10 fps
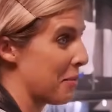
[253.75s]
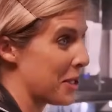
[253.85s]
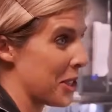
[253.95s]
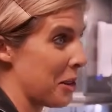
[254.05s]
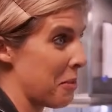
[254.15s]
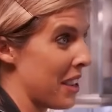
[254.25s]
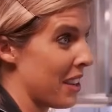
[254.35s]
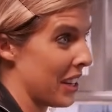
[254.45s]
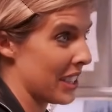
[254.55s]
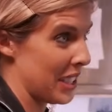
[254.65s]
Emma's going to make
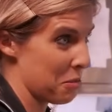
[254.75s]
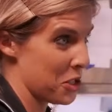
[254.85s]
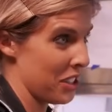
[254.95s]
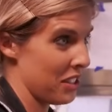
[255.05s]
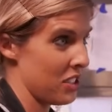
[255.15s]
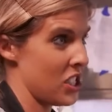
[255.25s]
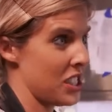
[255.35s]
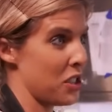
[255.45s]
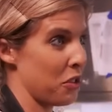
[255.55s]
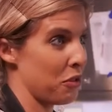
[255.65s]
an exception. She
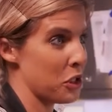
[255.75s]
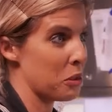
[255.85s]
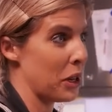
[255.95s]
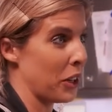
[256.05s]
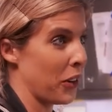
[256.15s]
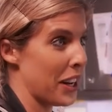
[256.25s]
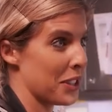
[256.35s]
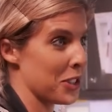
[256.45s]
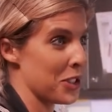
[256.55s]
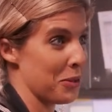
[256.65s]
said your food's been
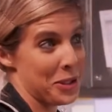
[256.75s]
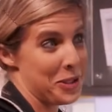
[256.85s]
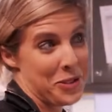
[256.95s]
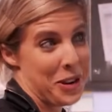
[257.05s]
great, so she wants to